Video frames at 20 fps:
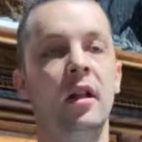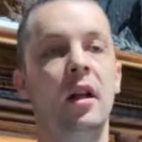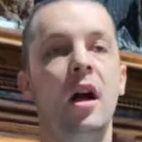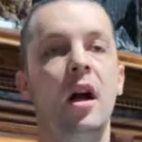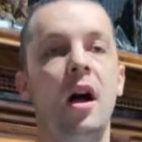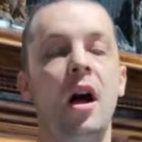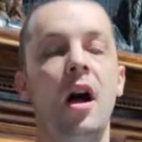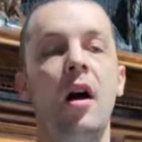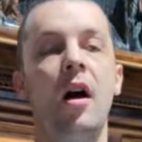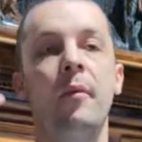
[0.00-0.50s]

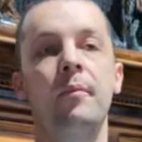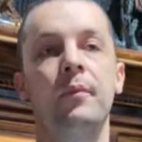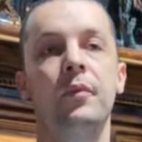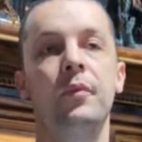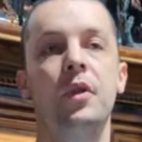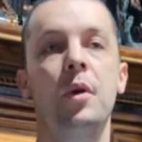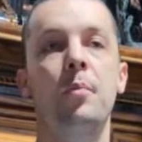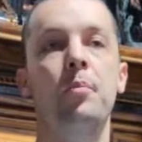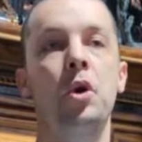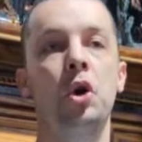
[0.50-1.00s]

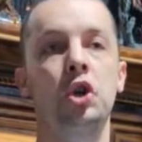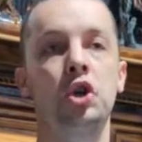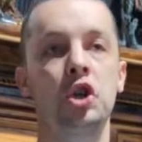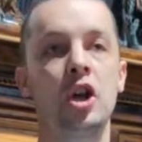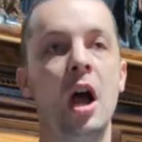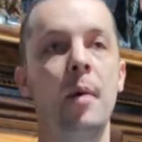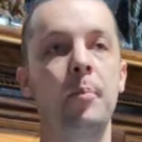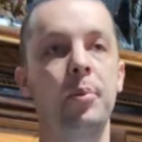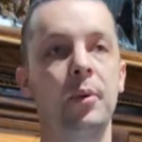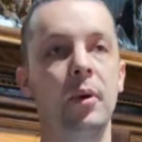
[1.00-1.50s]
the
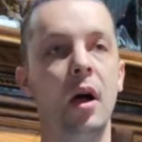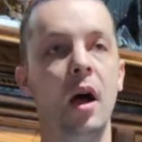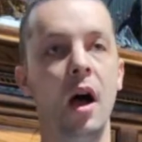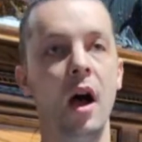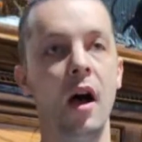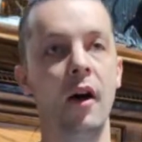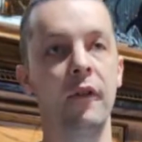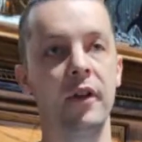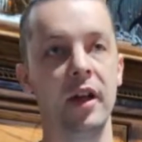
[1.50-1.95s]
bookshop of,